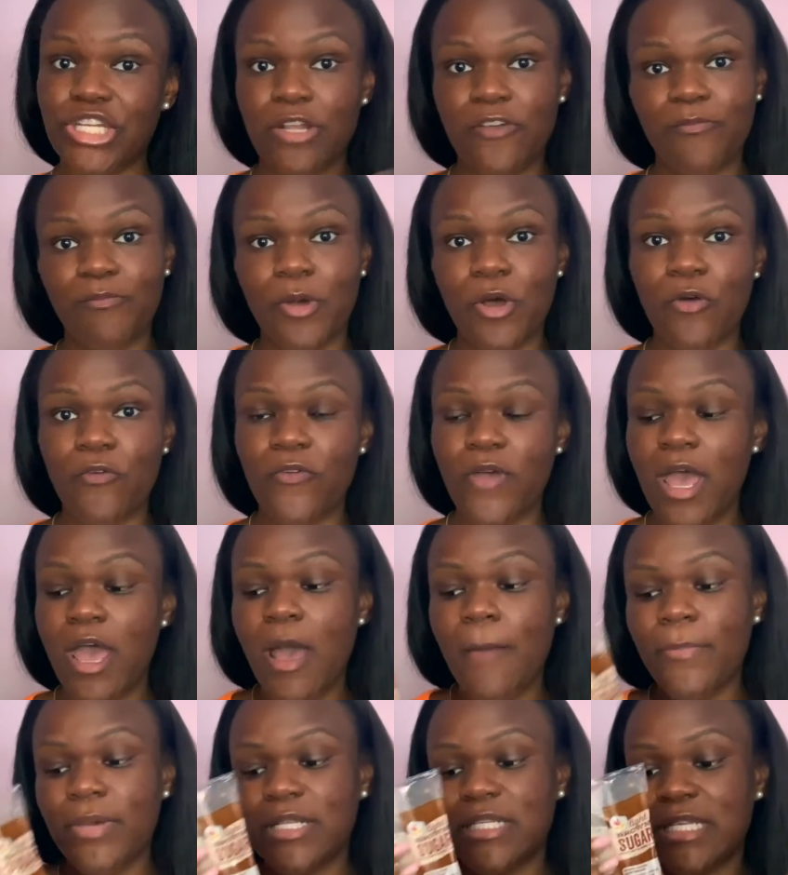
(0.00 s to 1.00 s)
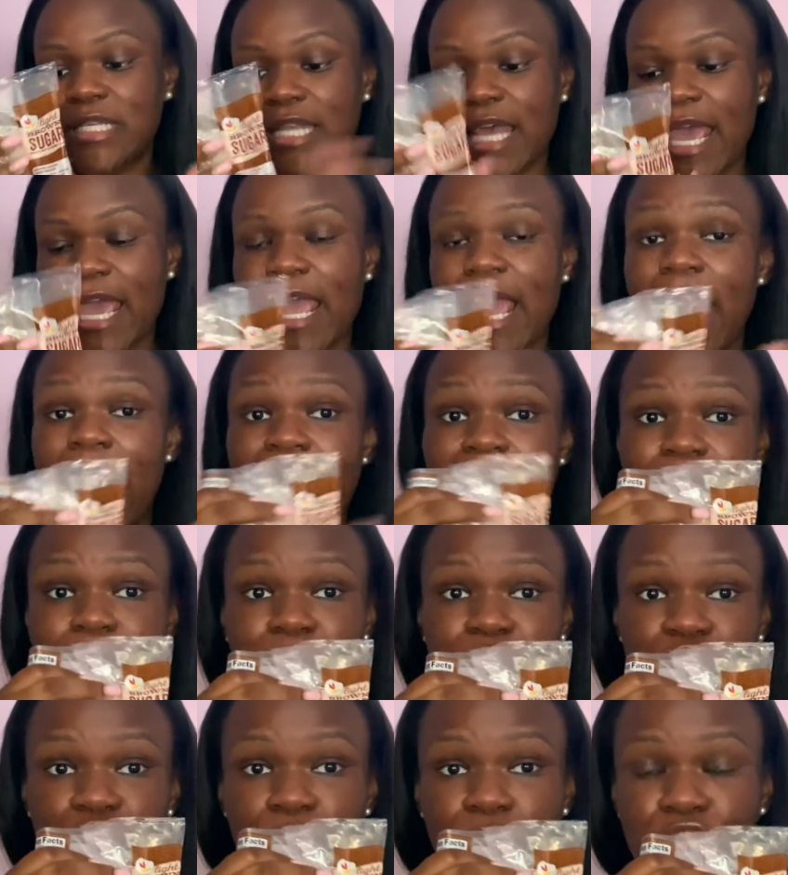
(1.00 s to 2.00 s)
of both. But today, I'm
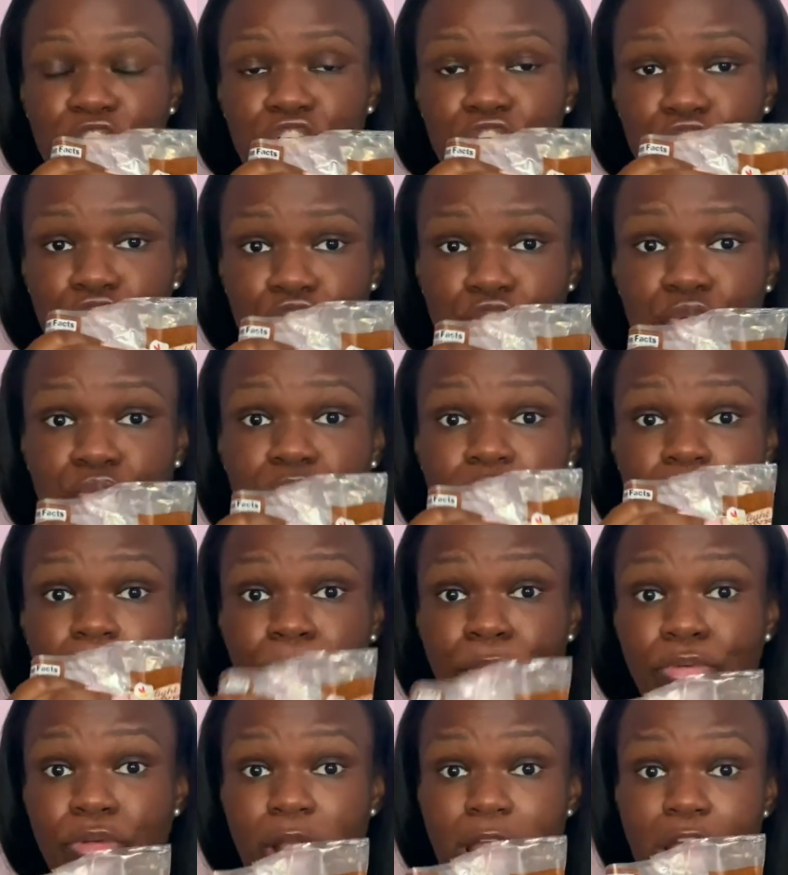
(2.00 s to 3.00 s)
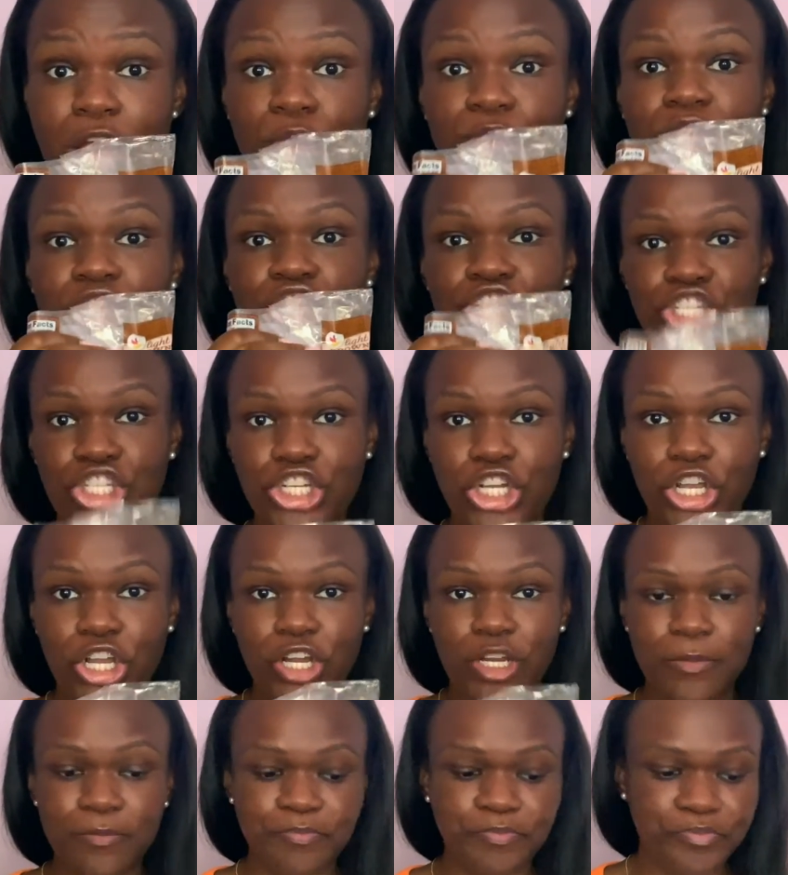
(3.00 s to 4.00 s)
just going to use brown
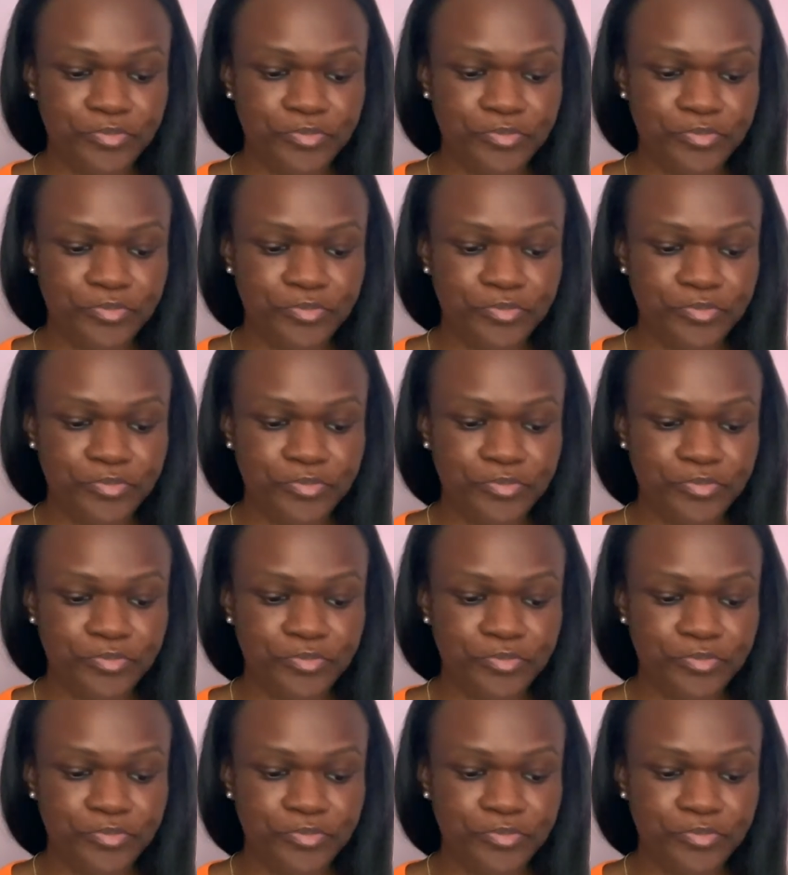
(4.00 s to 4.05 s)
sugar.